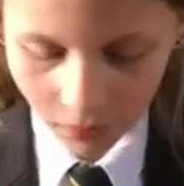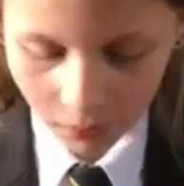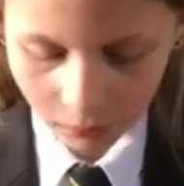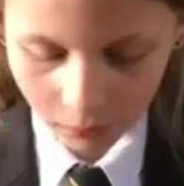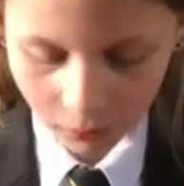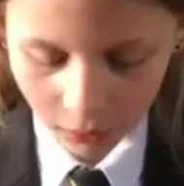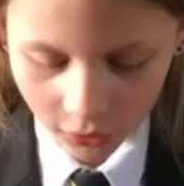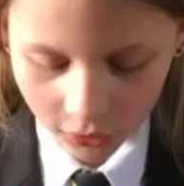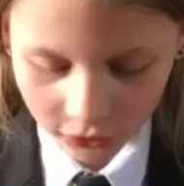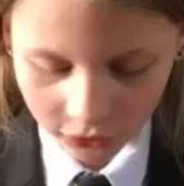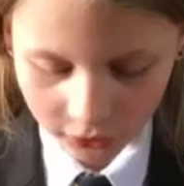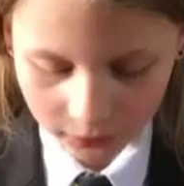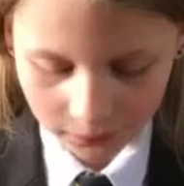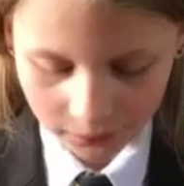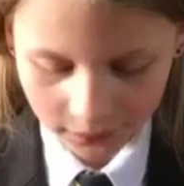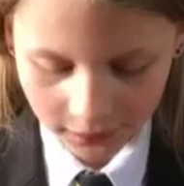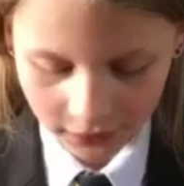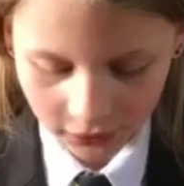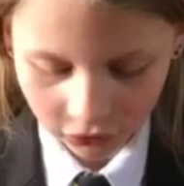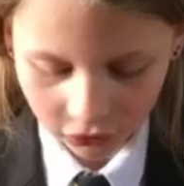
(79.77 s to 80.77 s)
What are some
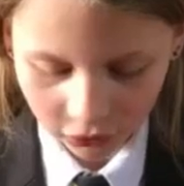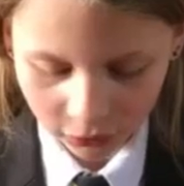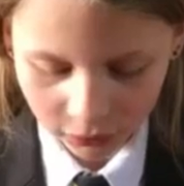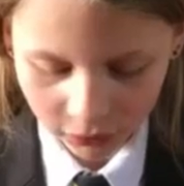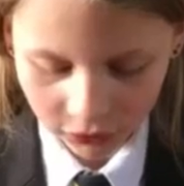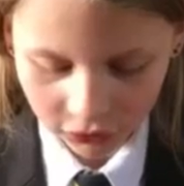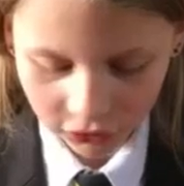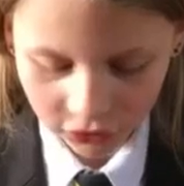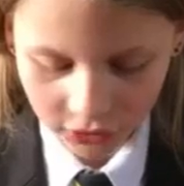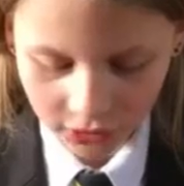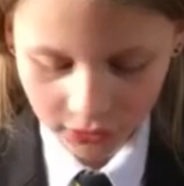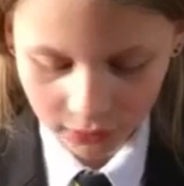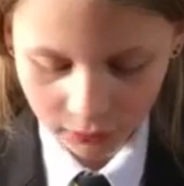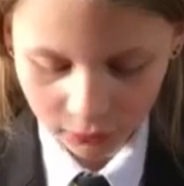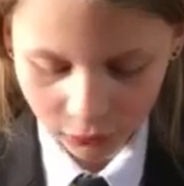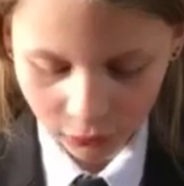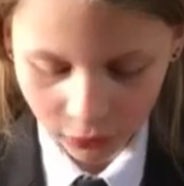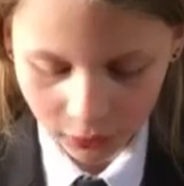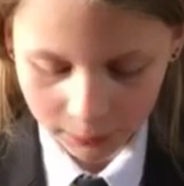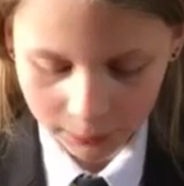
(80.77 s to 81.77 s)
things you wish you didn't
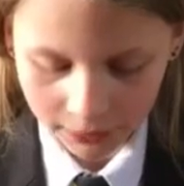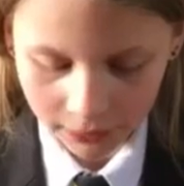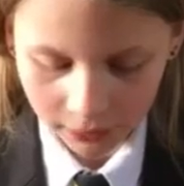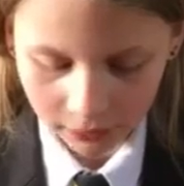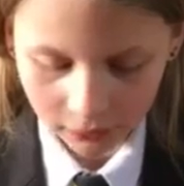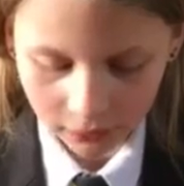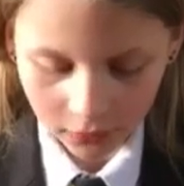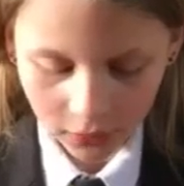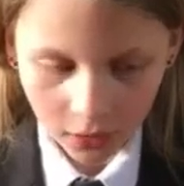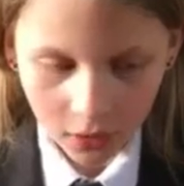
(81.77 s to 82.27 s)
worry about?